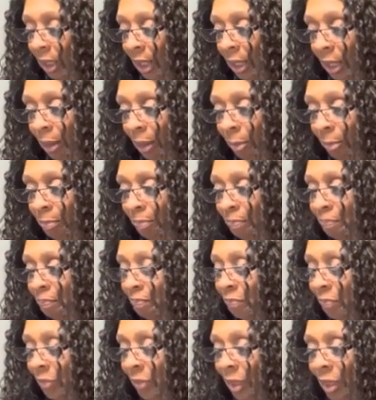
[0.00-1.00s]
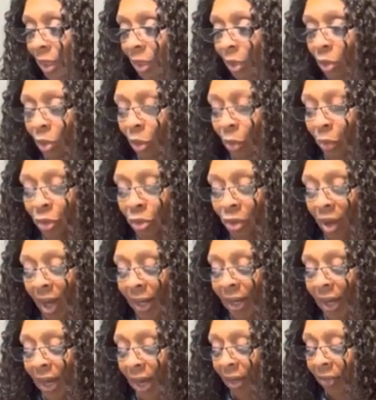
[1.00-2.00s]
Um, you know, we
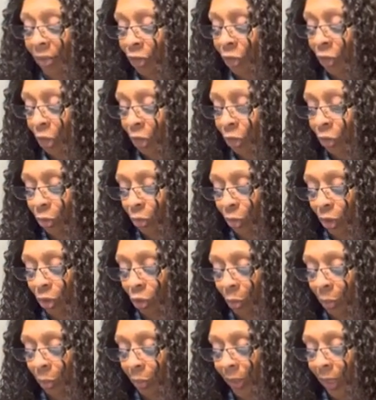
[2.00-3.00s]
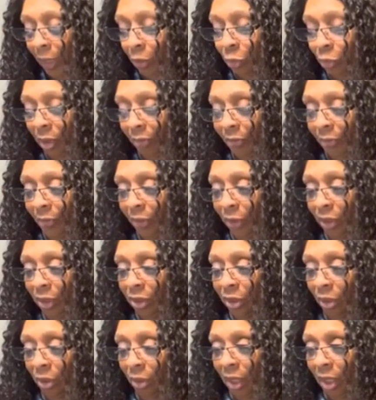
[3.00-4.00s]
try to have the church doors open at 1230
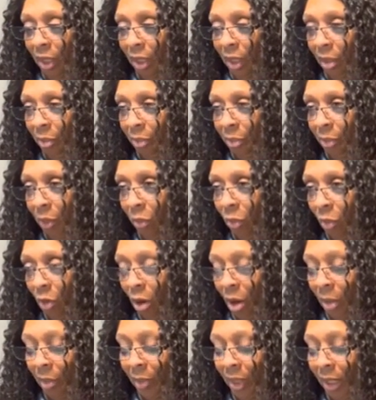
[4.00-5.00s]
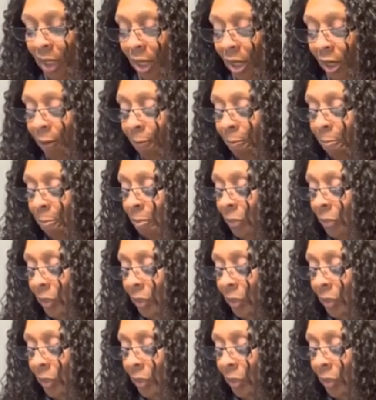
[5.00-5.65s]
so that it'll be warm in here.